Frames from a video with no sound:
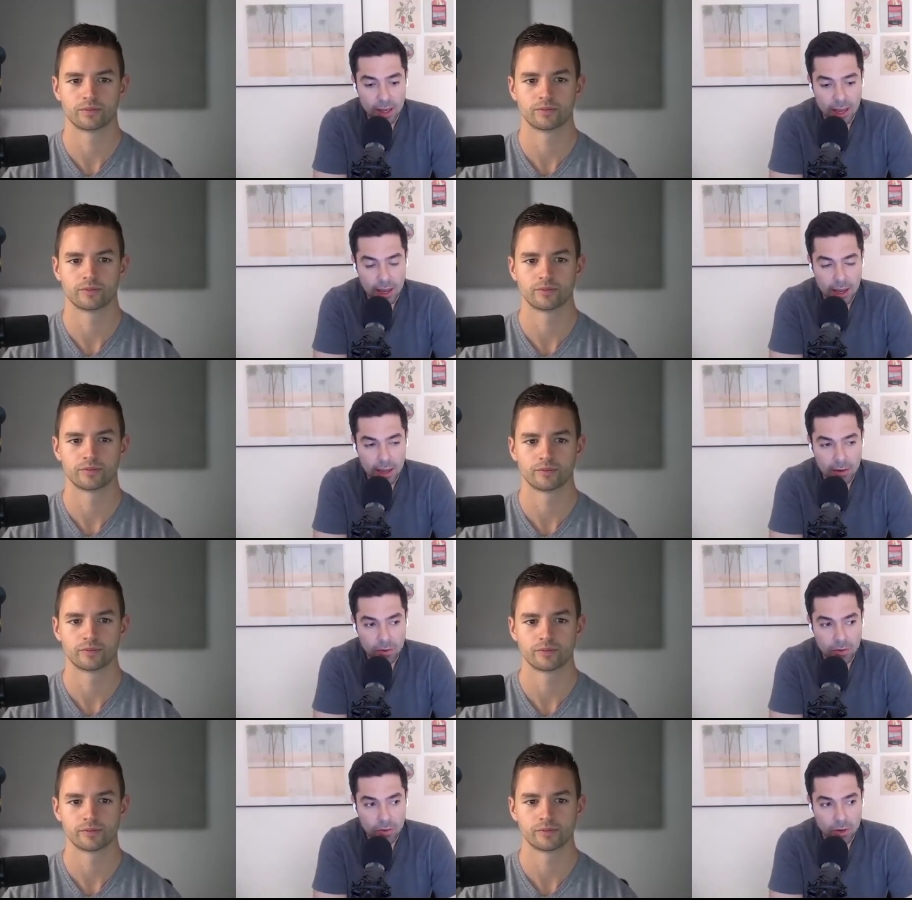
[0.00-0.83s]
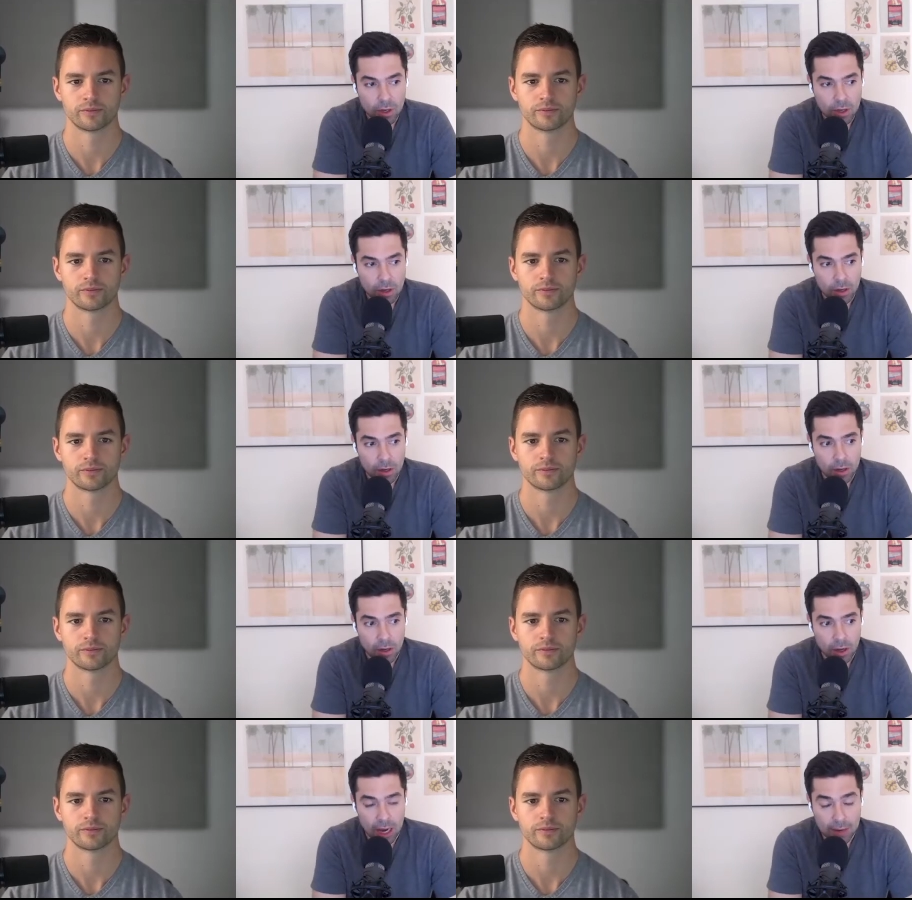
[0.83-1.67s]
Speaker 1: And
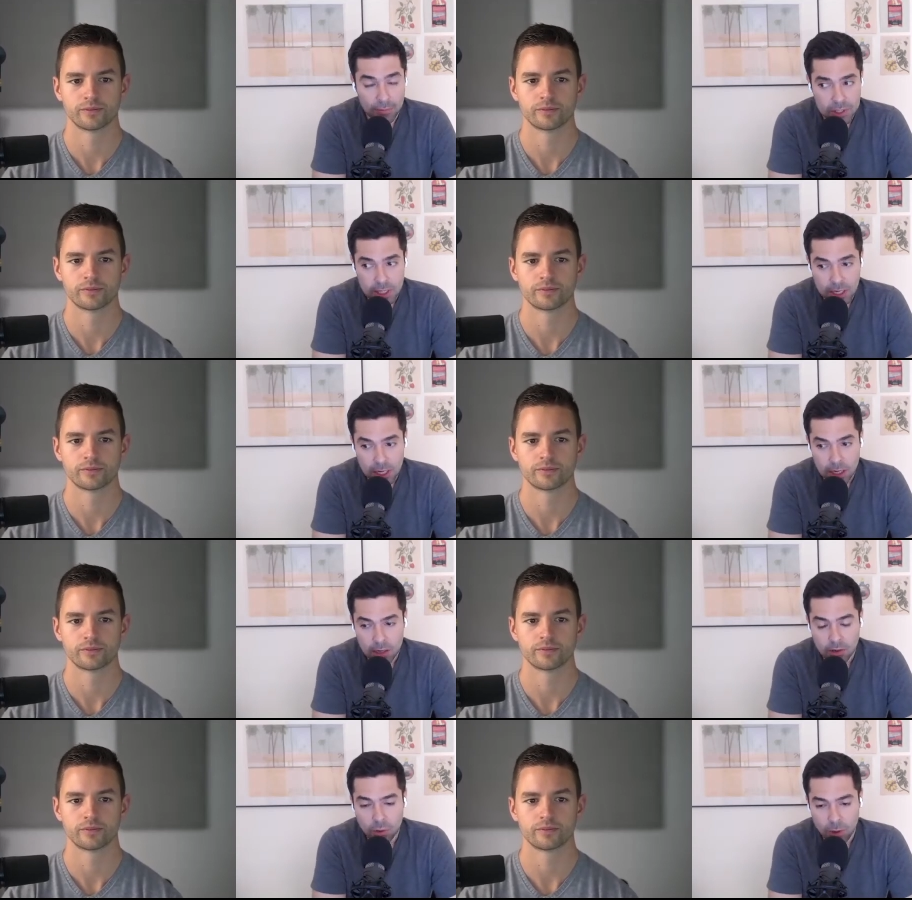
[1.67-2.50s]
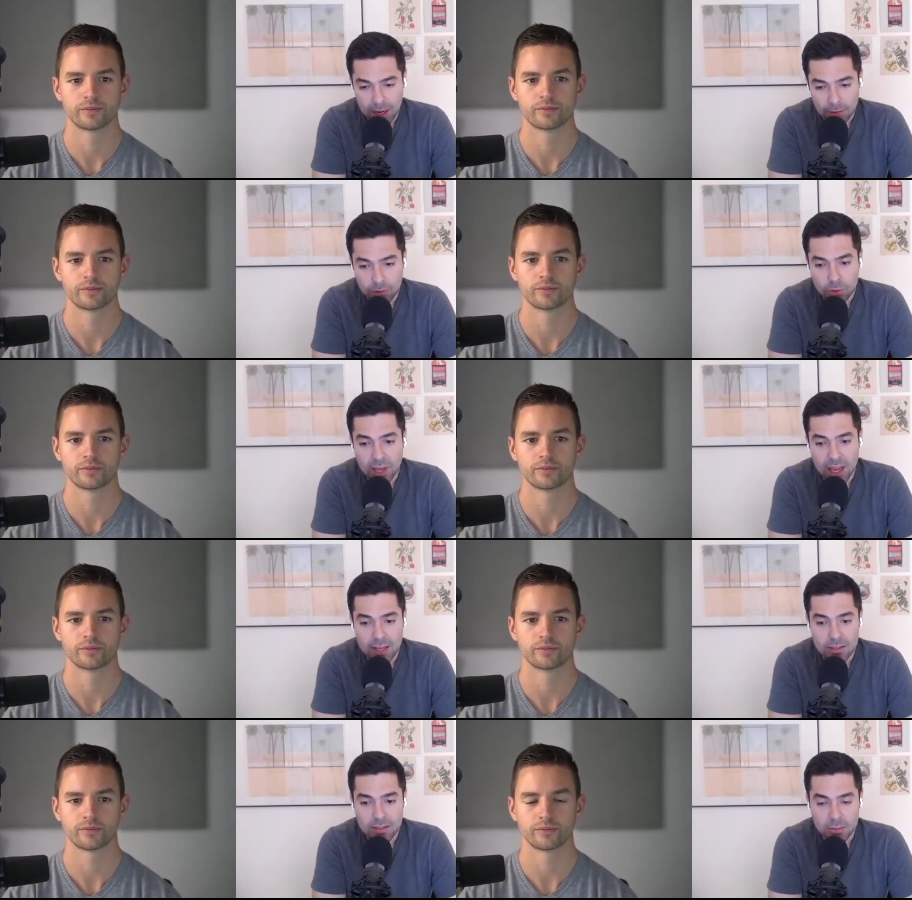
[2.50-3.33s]
I've seen quite a few
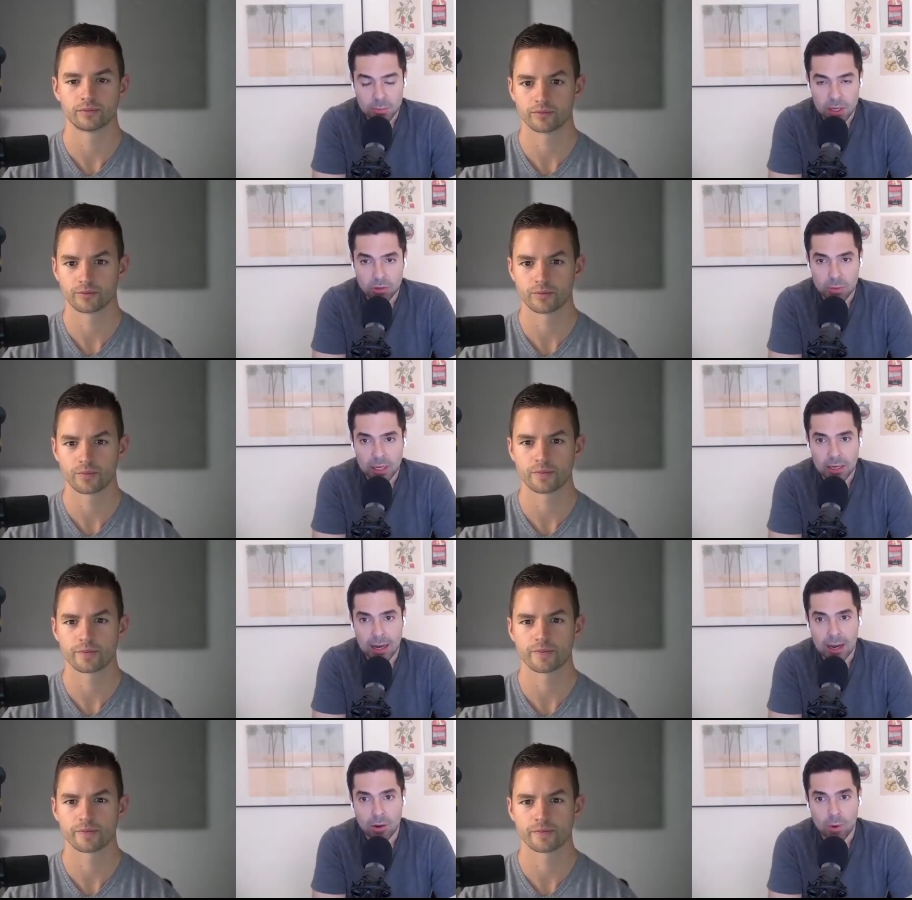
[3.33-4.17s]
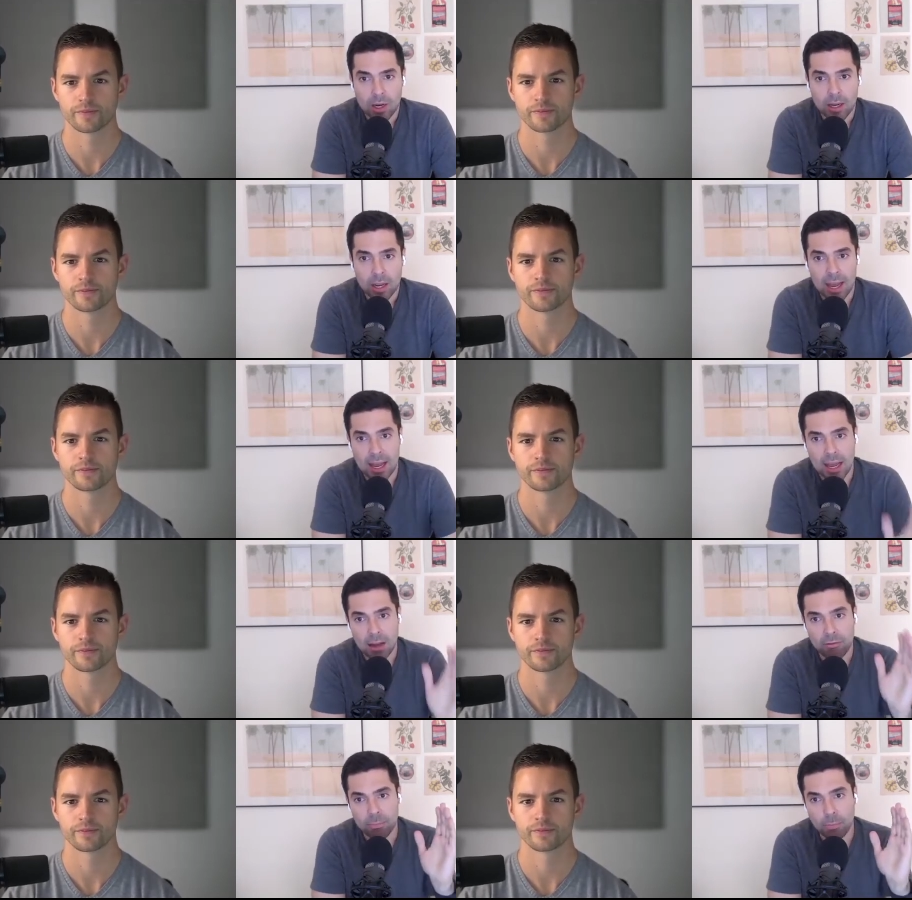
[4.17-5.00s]
cases in B2B now where they
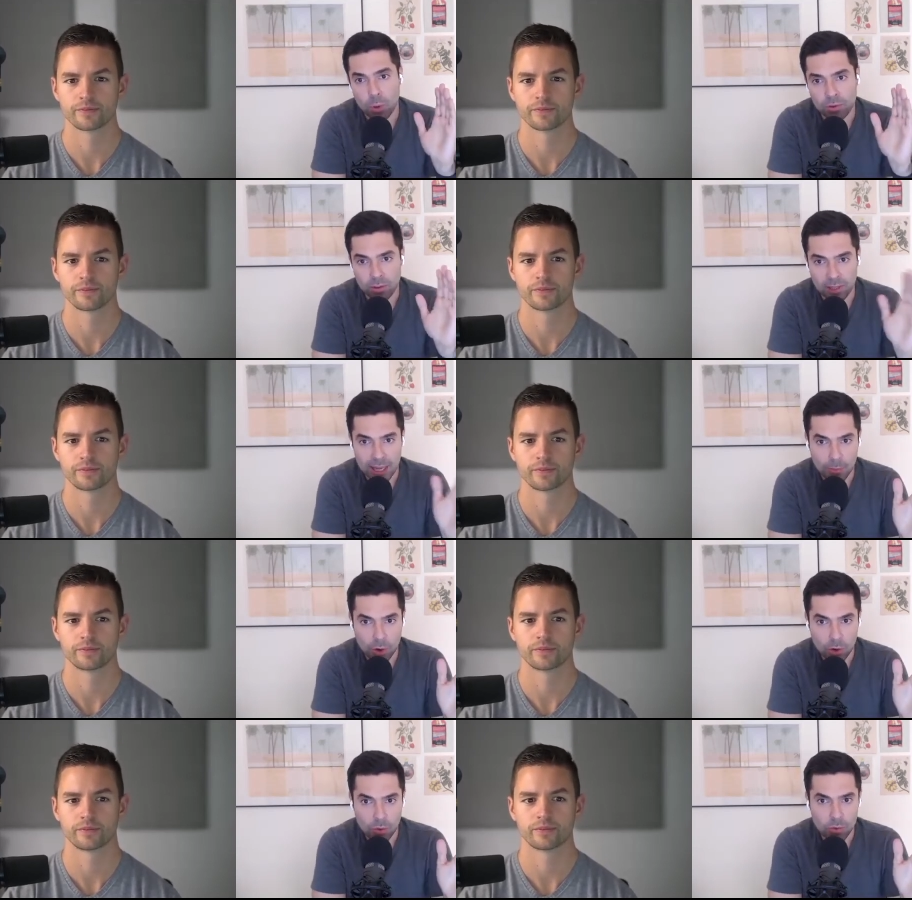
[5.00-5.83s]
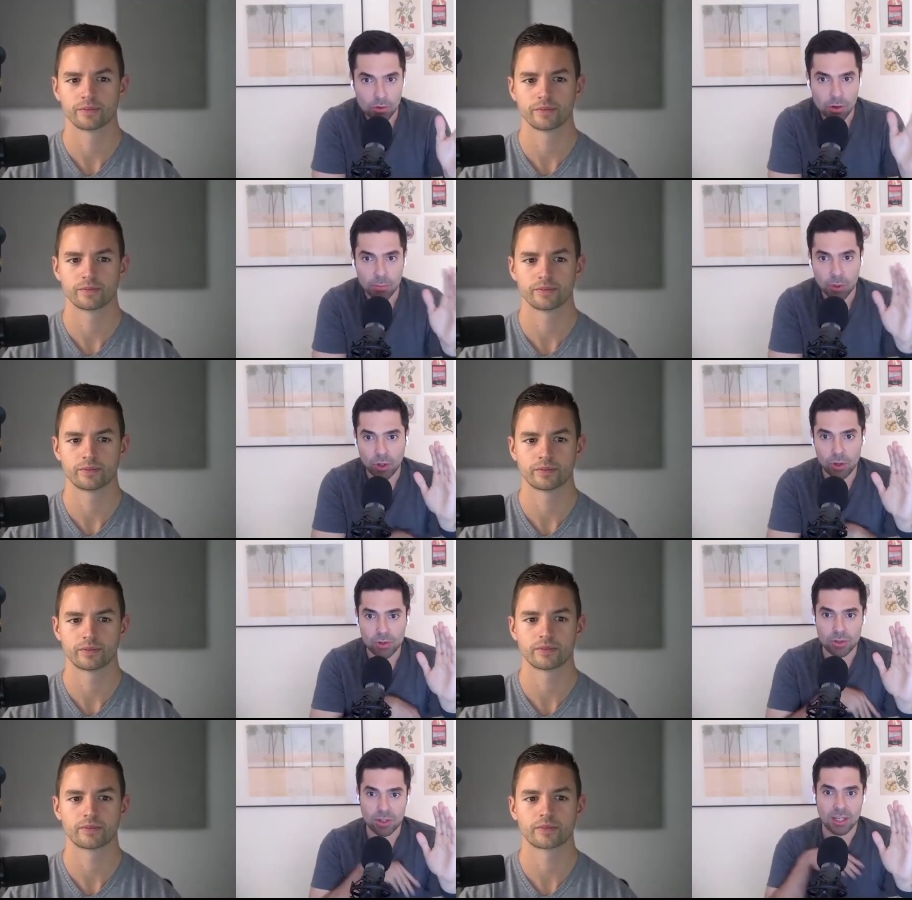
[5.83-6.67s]
have both the demo but
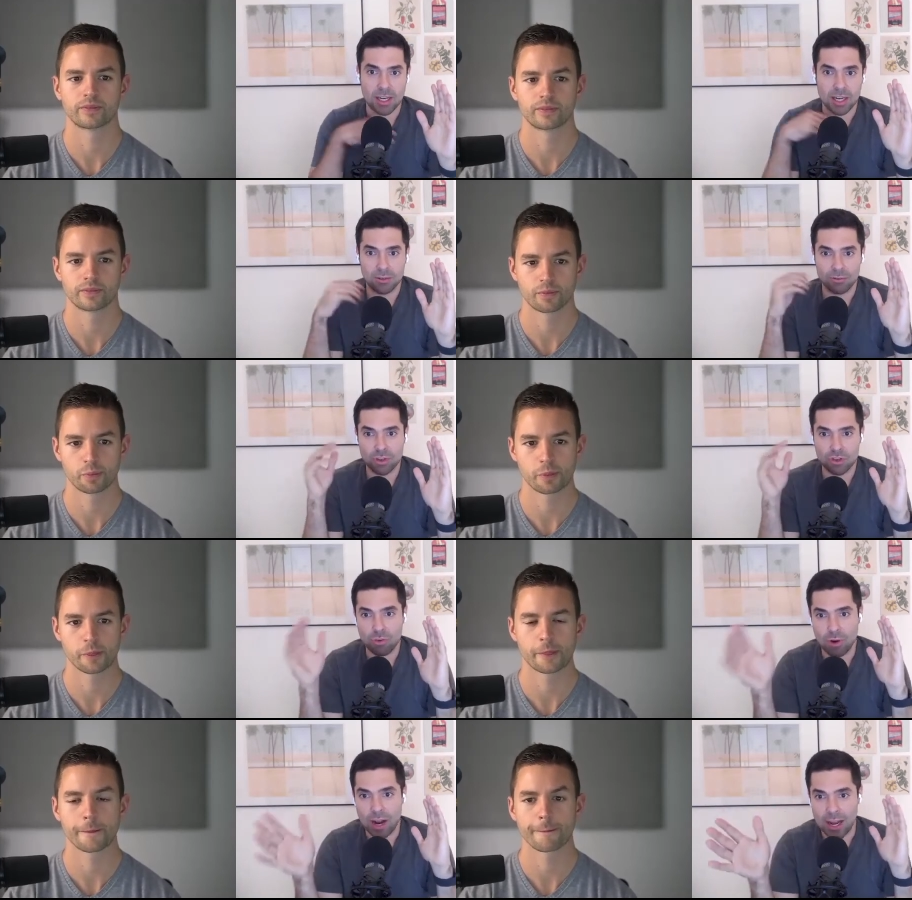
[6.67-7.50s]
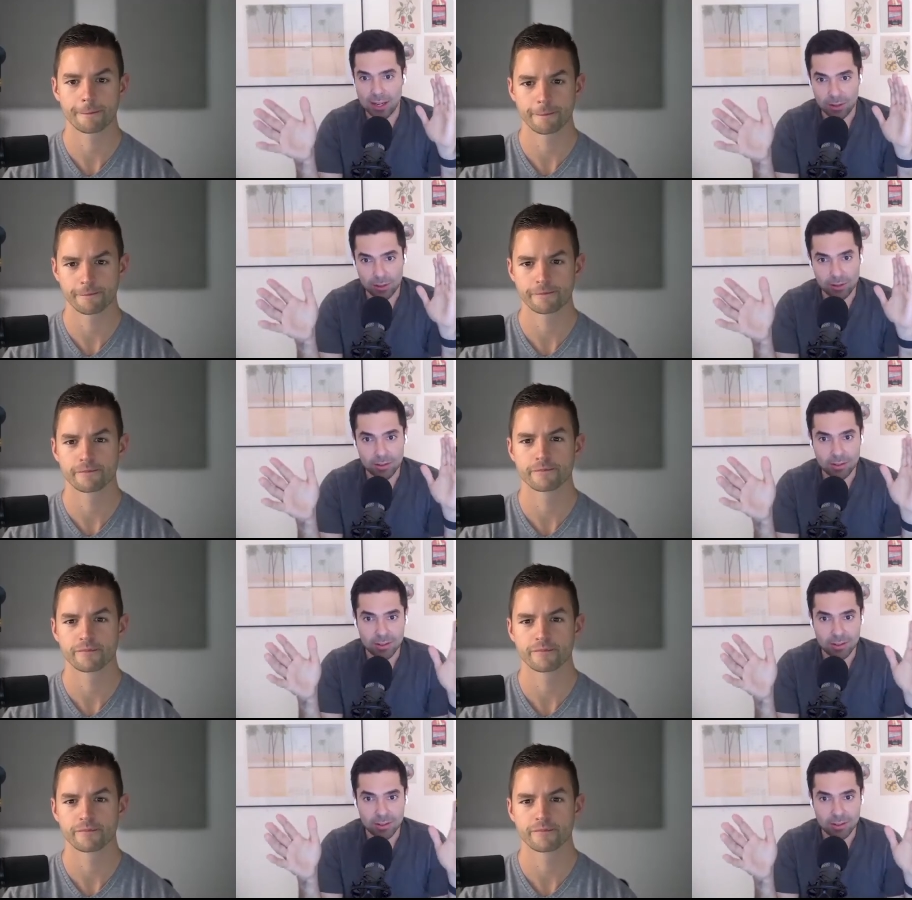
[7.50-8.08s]
also the kind of trial